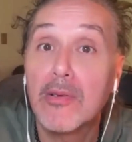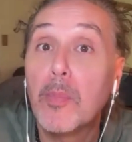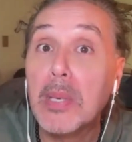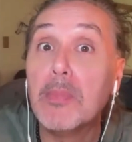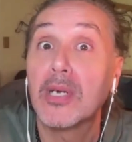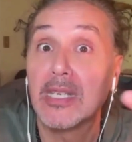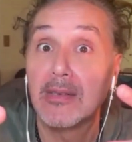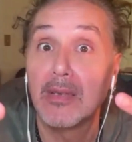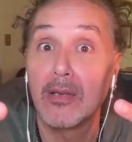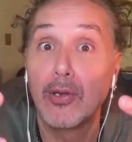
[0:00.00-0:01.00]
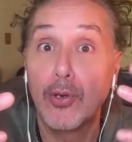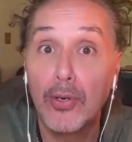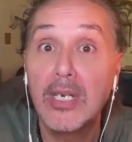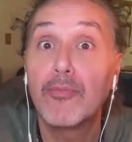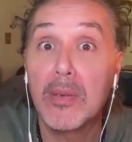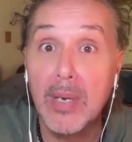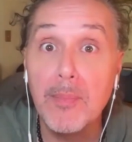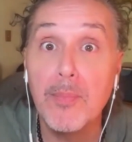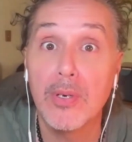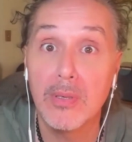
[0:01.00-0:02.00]
so people can learn and
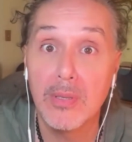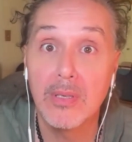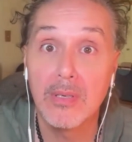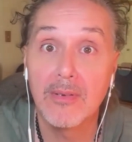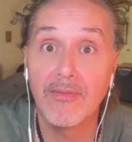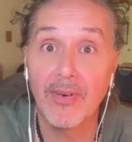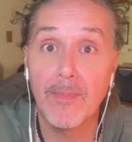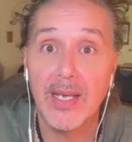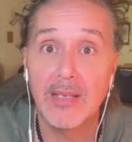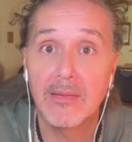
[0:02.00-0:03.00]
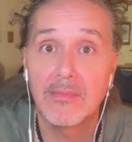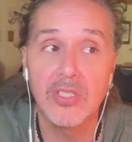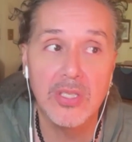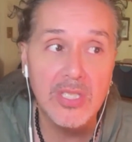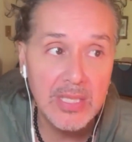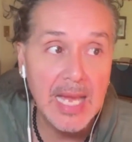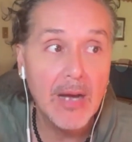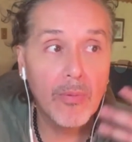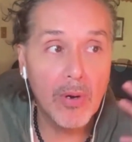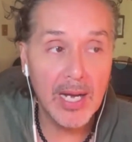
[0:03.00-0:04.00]
remember from that, which is now
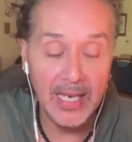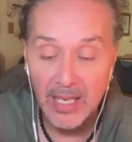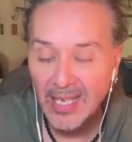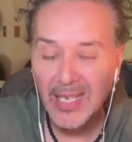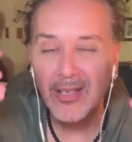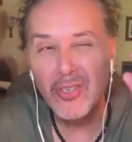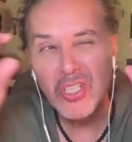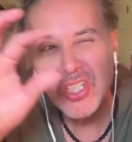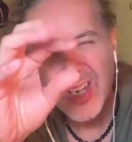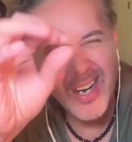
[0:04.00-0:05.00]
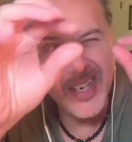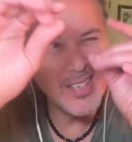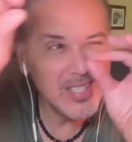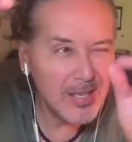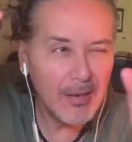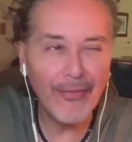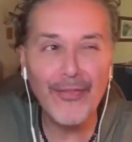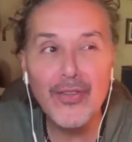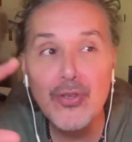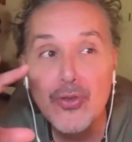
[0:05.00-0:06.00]
why you're starting to see a
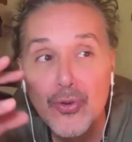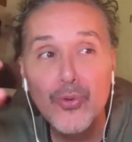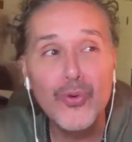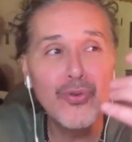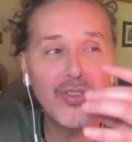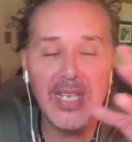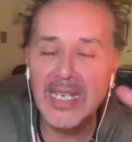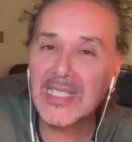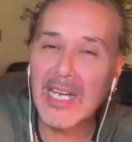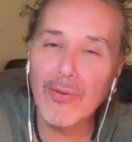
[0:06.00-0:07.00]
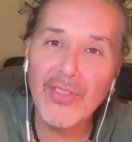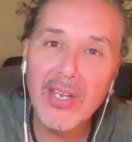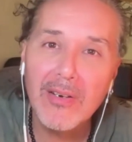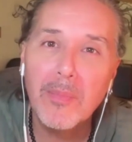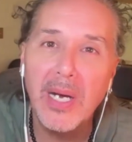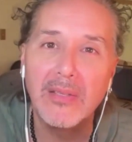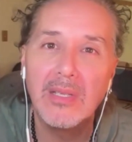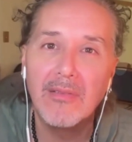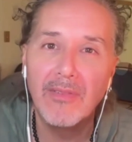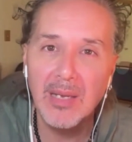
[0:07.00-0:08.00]
few things out there about the
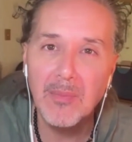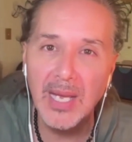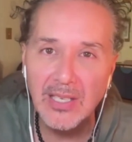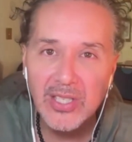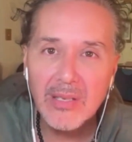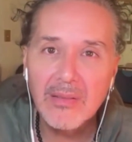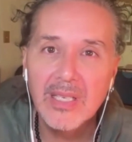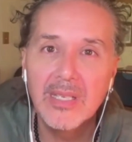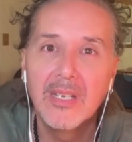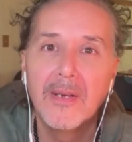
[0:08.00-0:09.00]
divine masculine,